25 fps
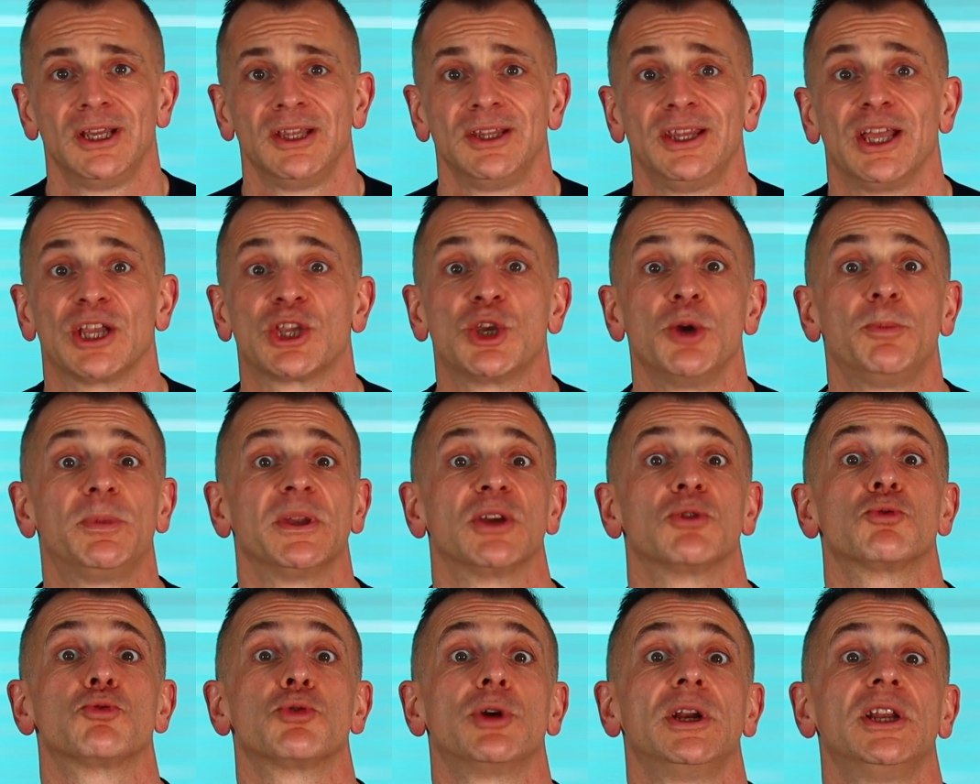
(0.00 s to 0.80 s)
There could be
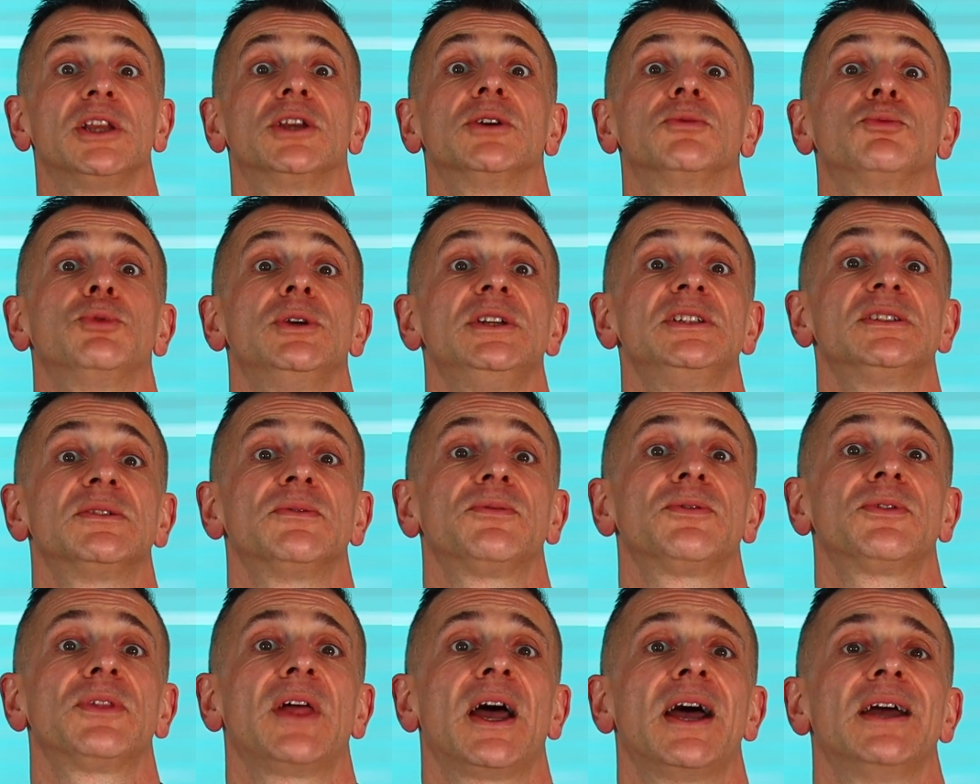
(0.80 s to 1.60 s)
a really good reason
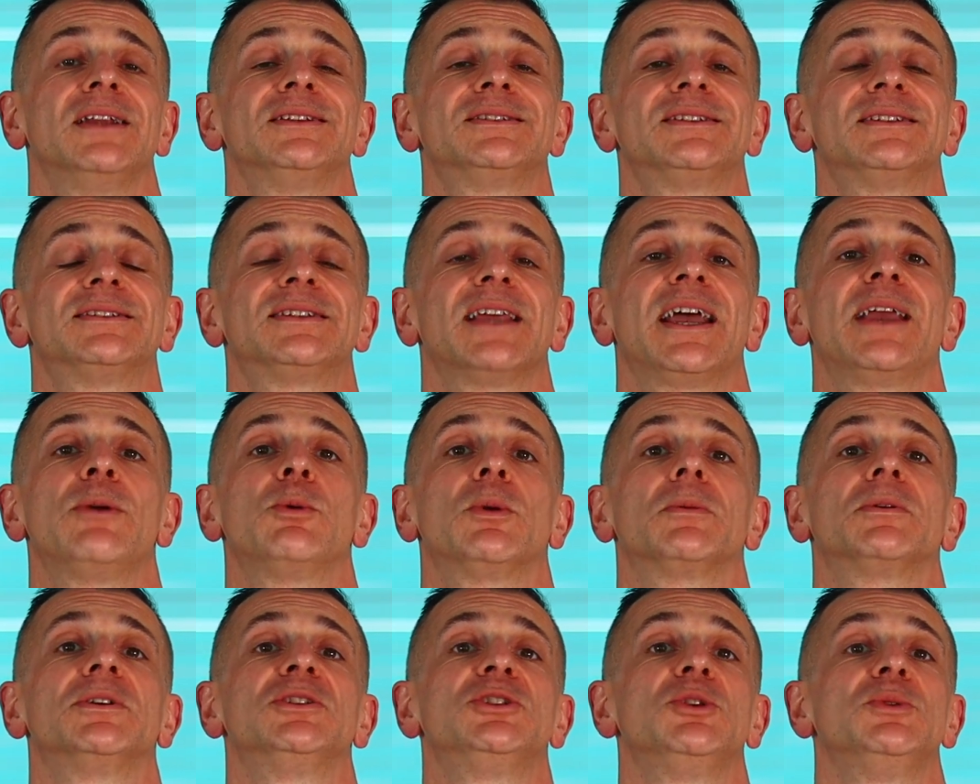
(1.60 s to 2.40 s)
for that, and today
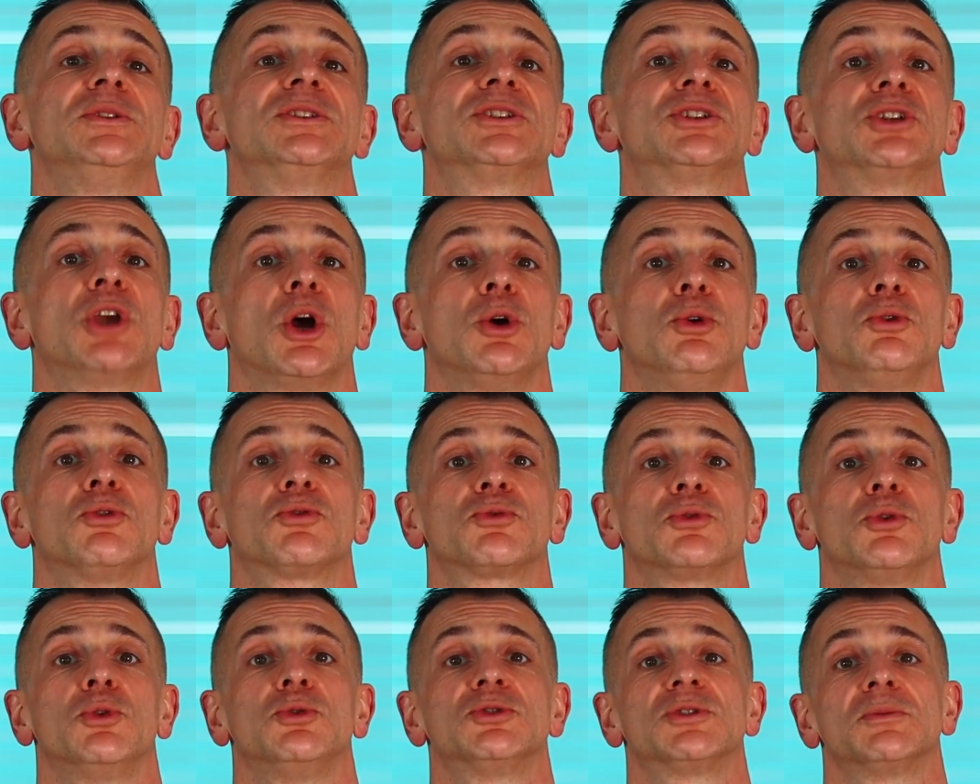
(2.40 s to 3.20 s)
what I'm going to do is go
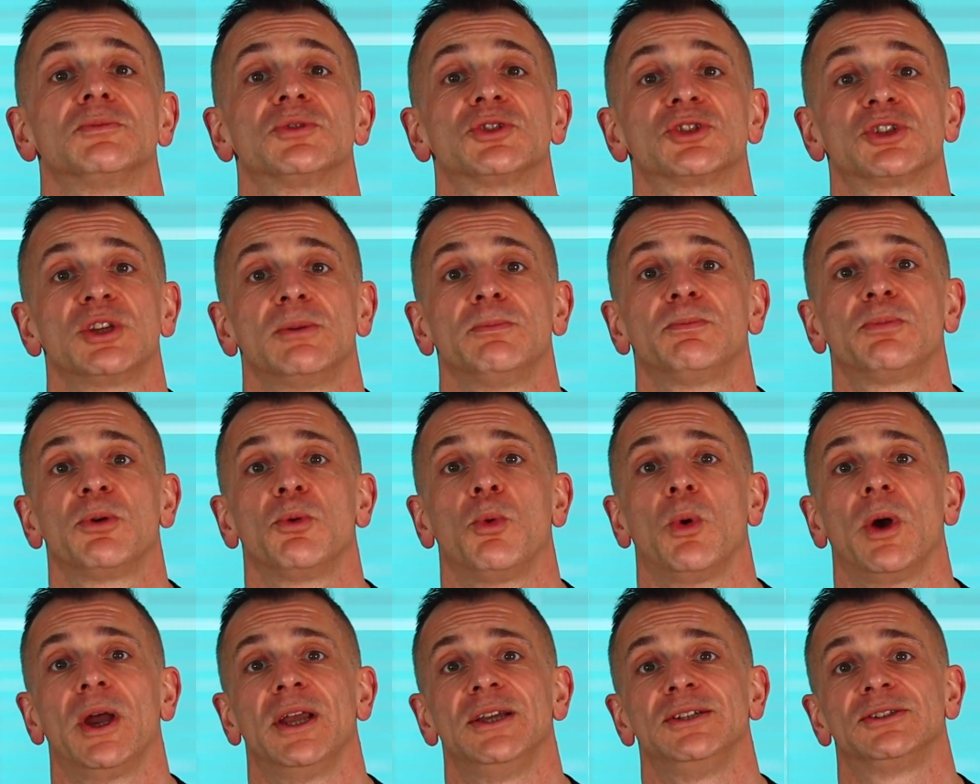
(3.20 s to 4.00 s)
through some
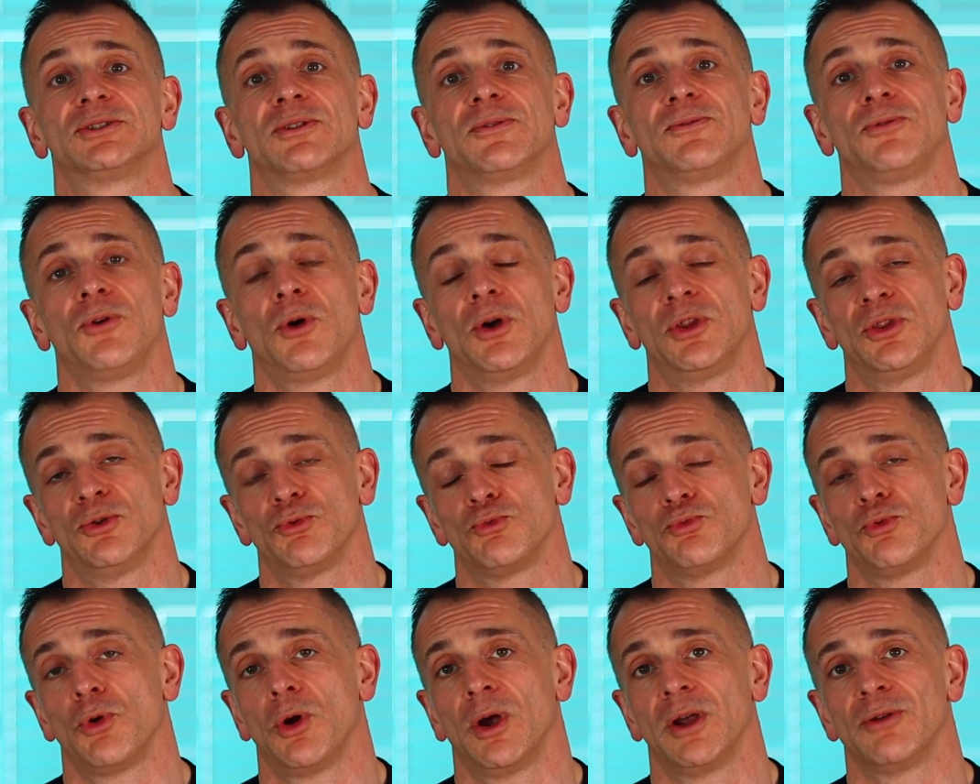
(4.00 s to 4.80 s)
simple ways to find the
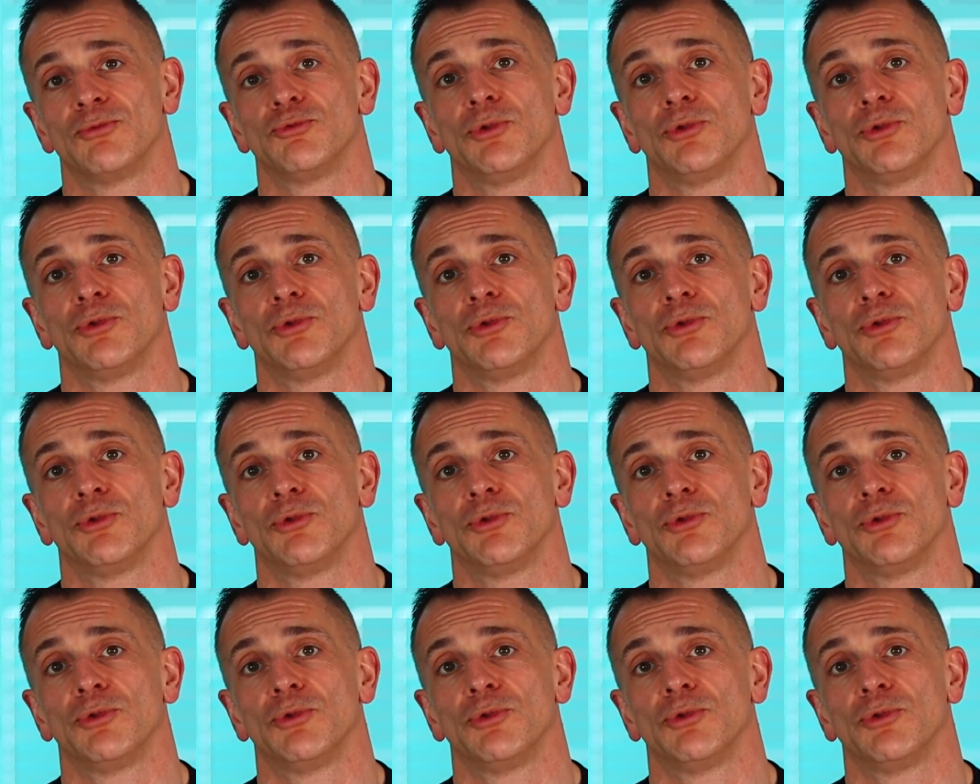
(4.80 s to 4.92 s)
right